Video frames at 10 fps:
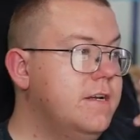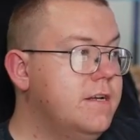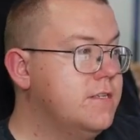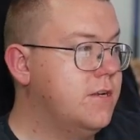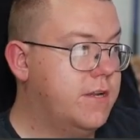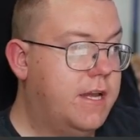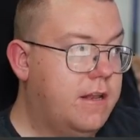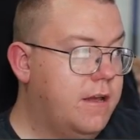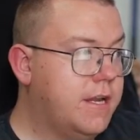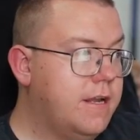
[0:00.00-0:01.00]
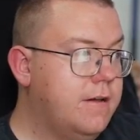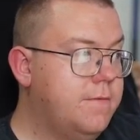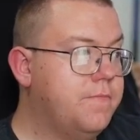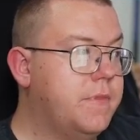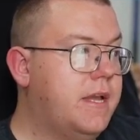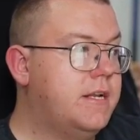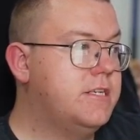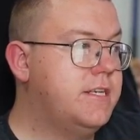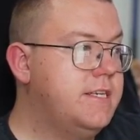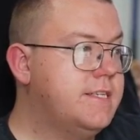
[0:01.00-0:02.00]
So yeah, like it a lot. And
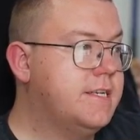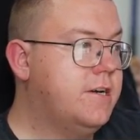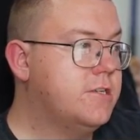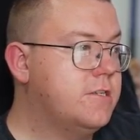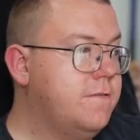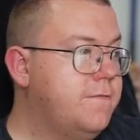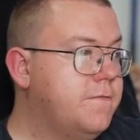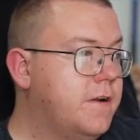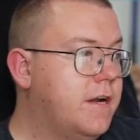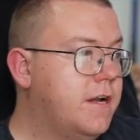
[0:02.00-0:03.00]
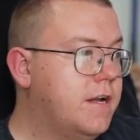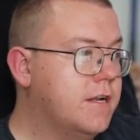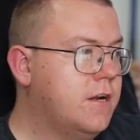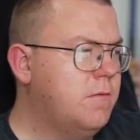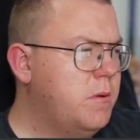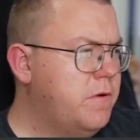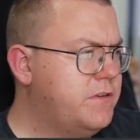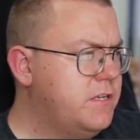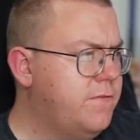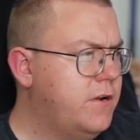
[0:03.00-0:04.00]
she is cast off. Can't remember if she's
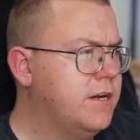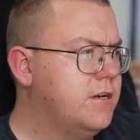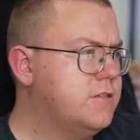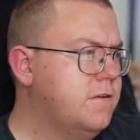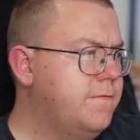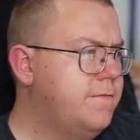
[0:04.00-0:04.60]
fully cast off.